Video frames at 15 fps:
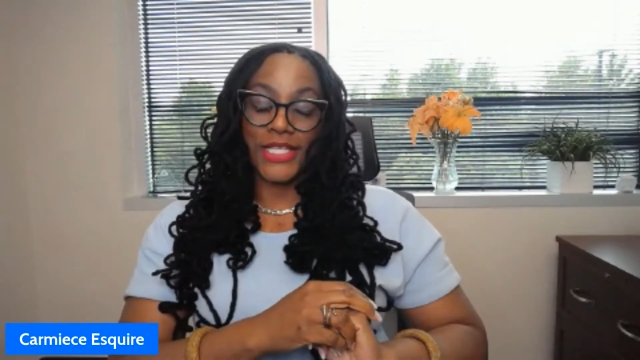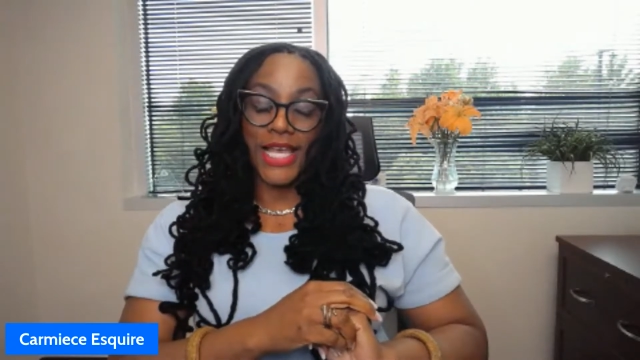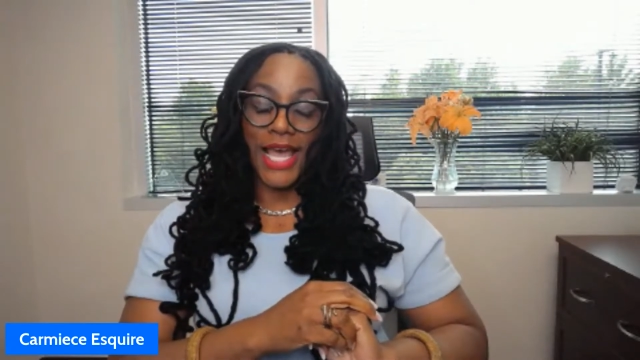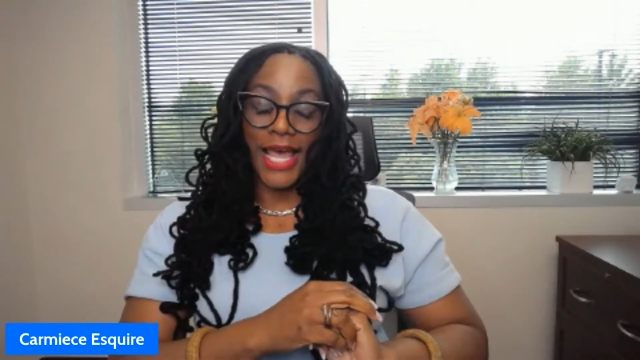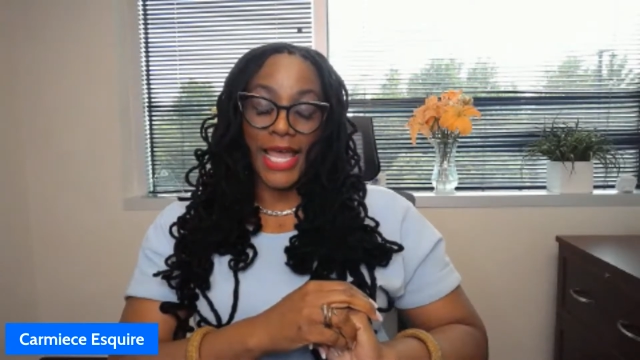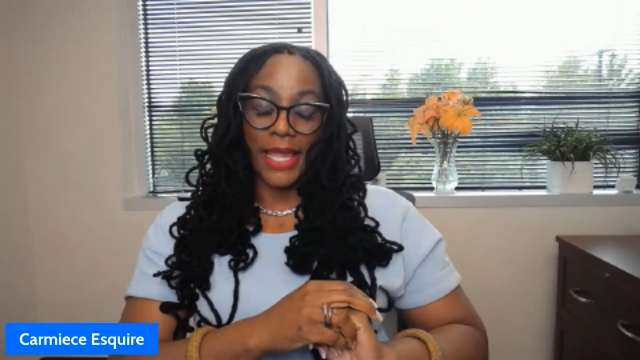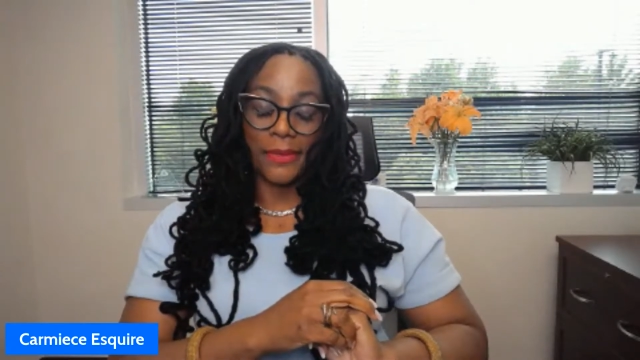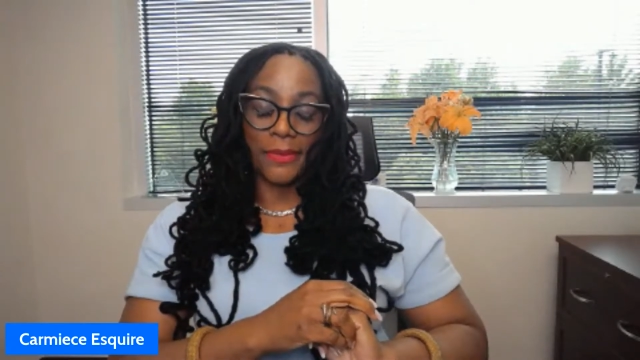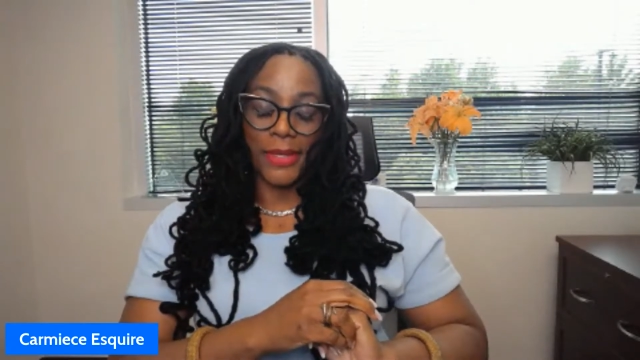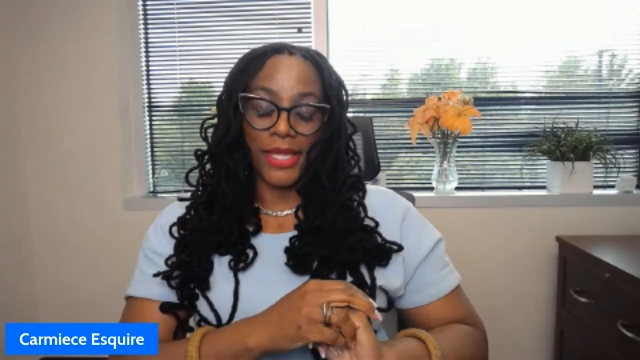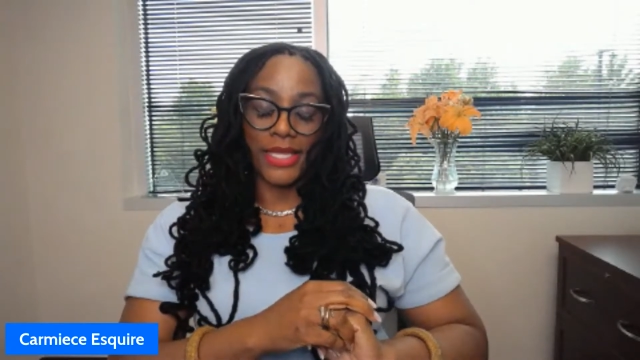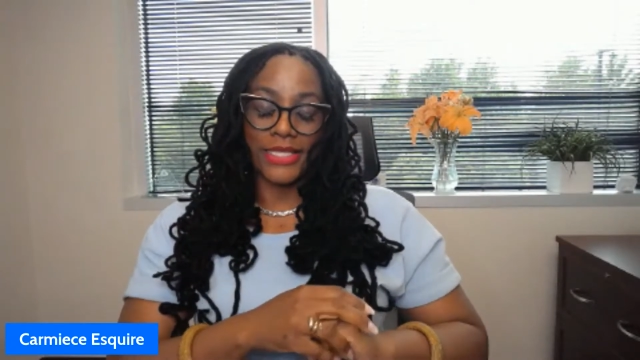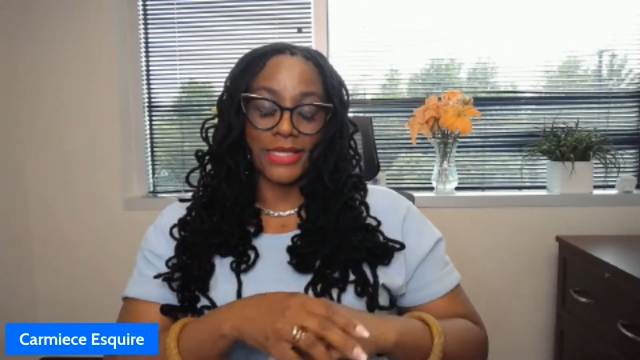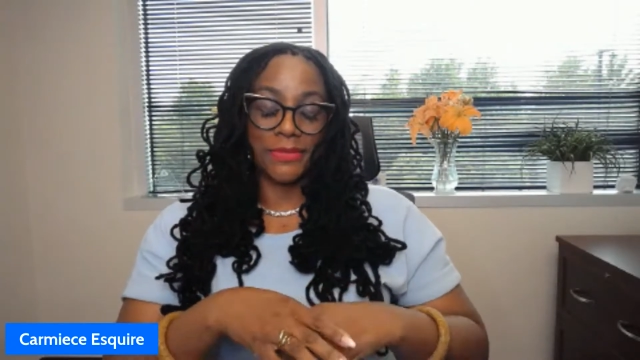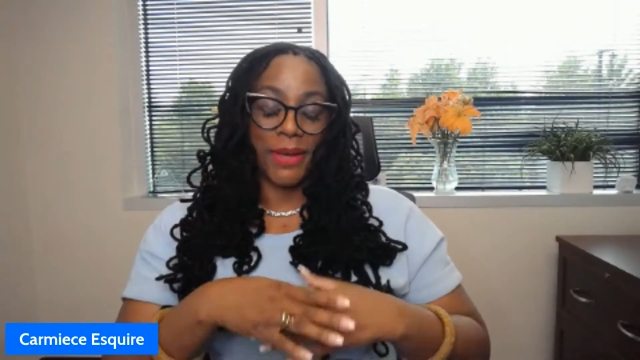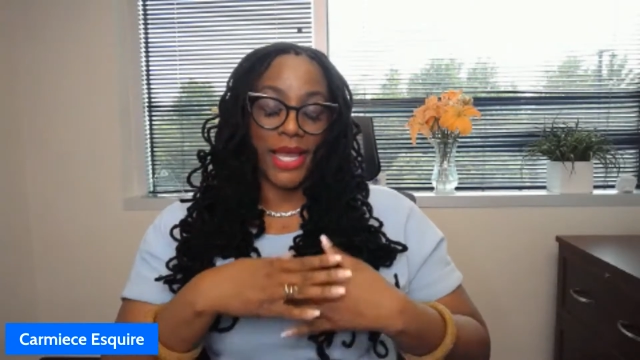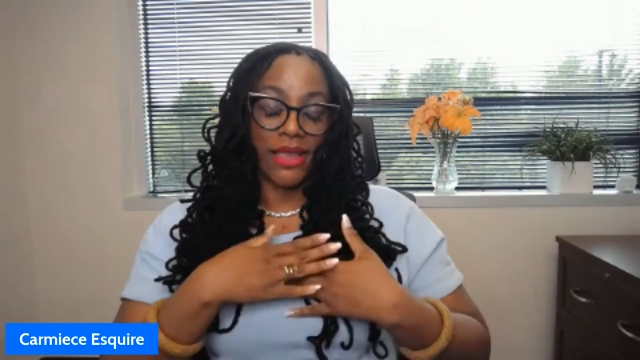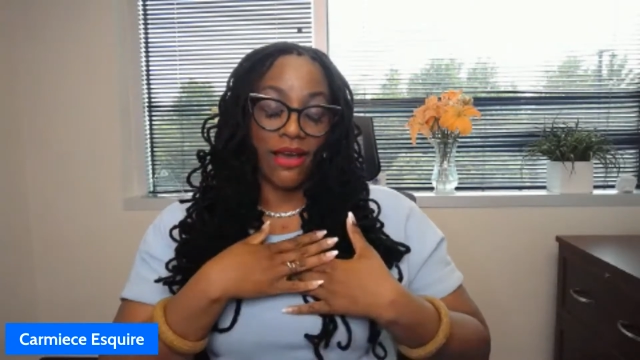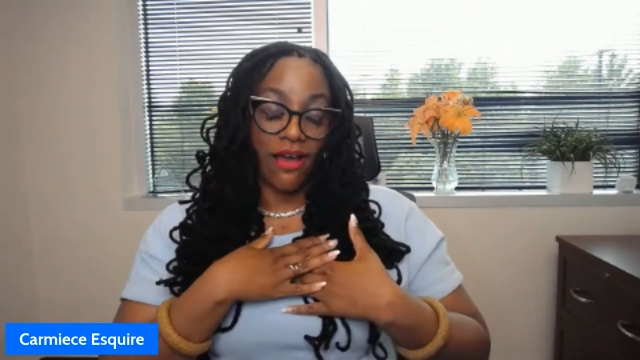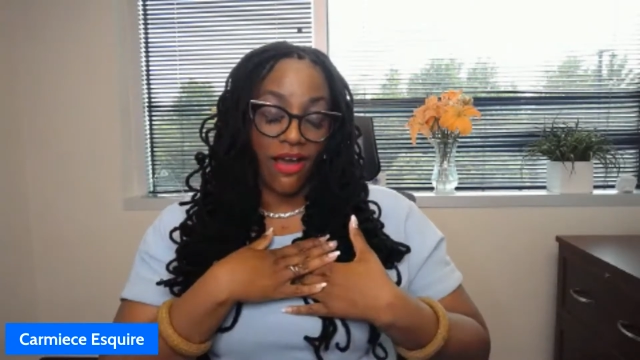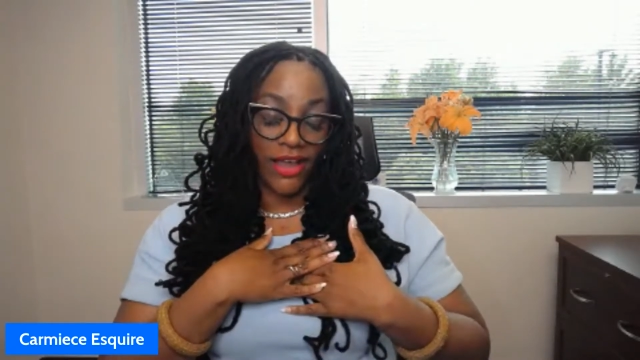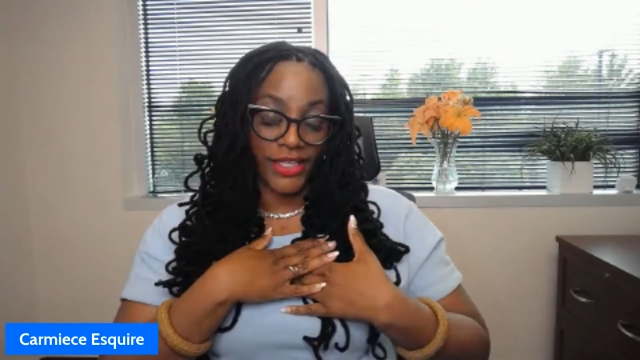time, it's my
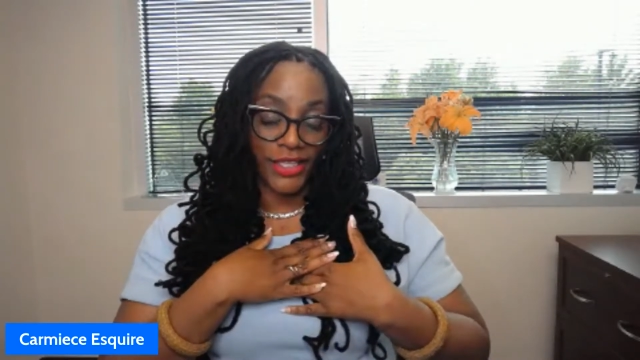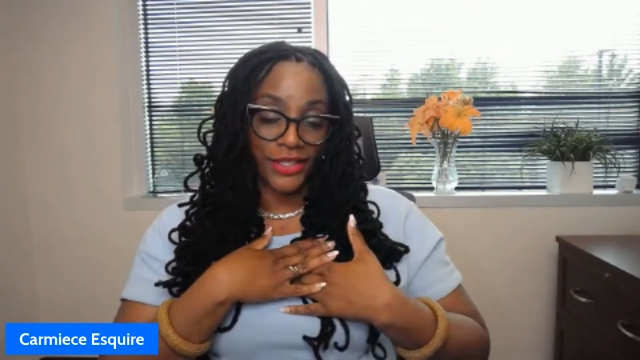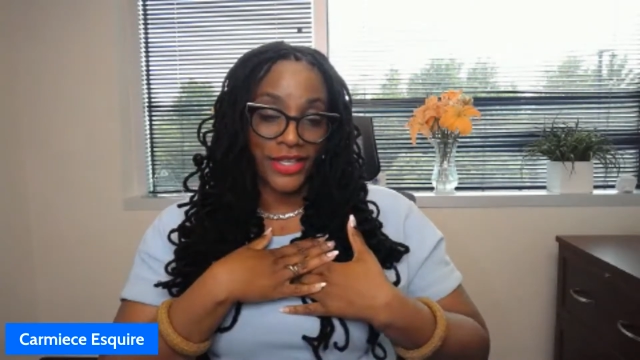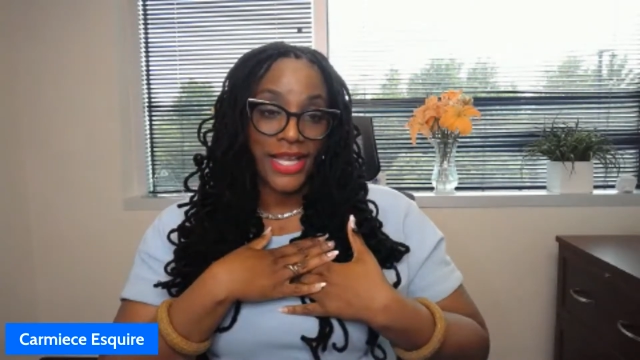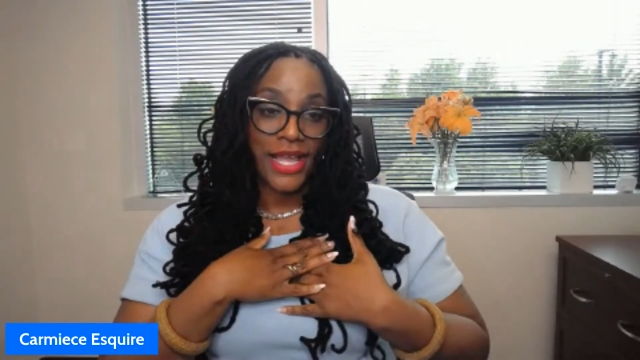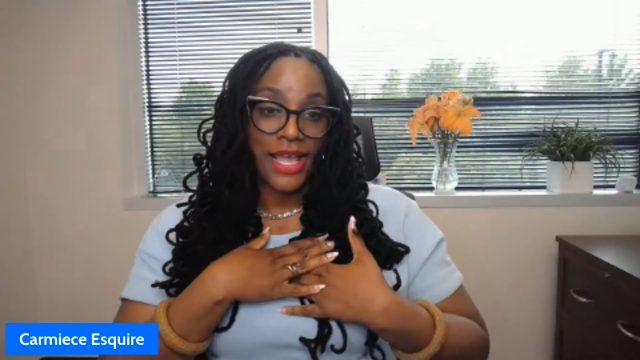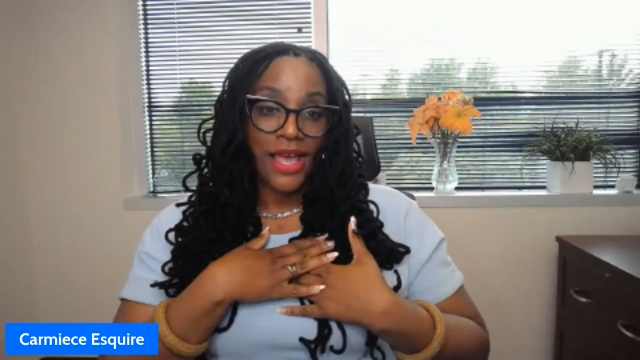honor.